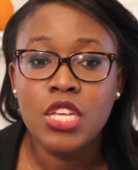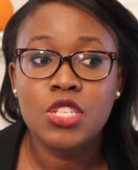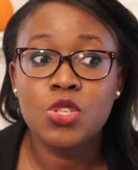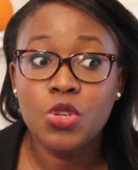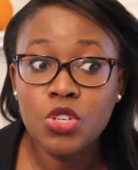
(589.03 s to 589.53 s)

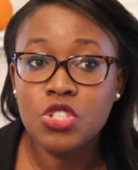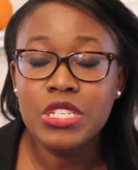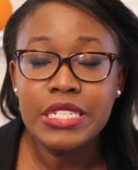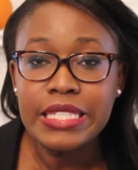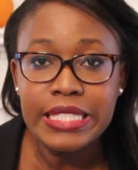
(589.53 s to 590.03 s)
So you
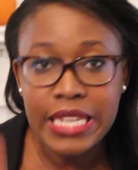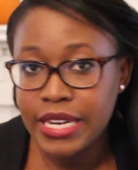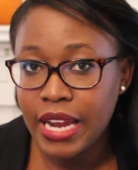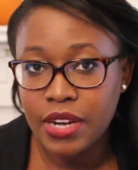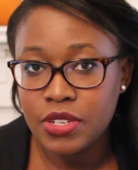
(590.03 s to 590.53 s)
should
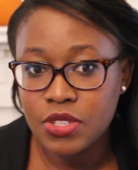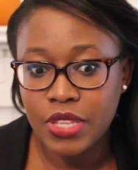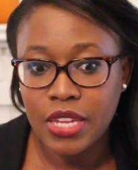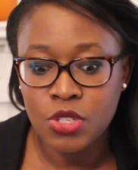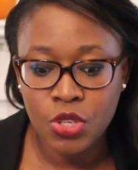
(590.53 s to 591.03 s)
learn how to do
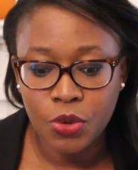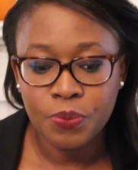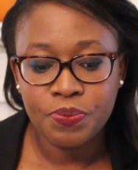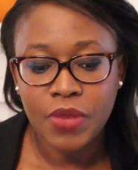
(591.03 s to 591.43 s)
that too.